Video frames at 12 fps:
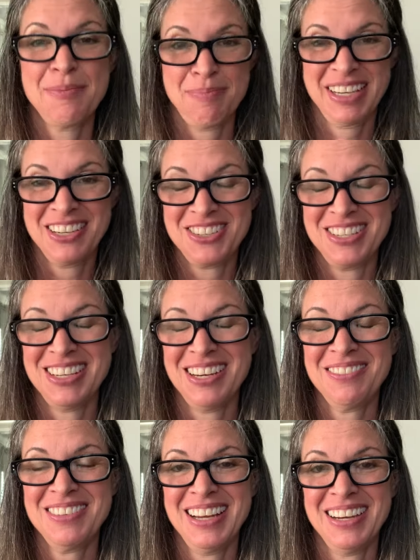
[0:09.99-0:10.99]
because you
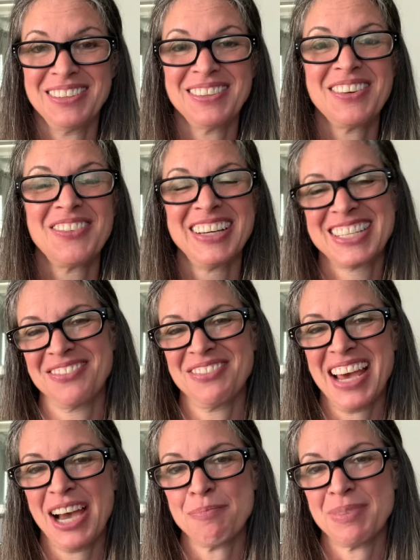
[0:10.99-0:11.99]
don't know what you've
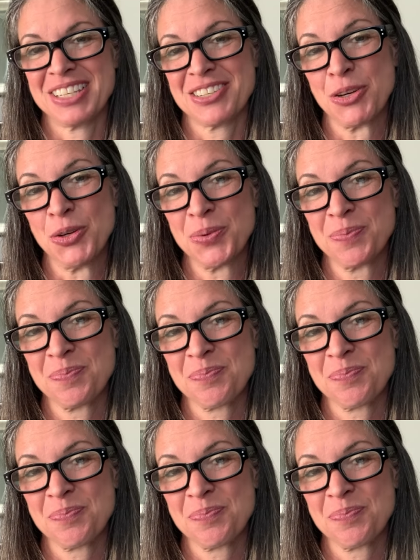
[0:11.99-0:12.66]
not been told.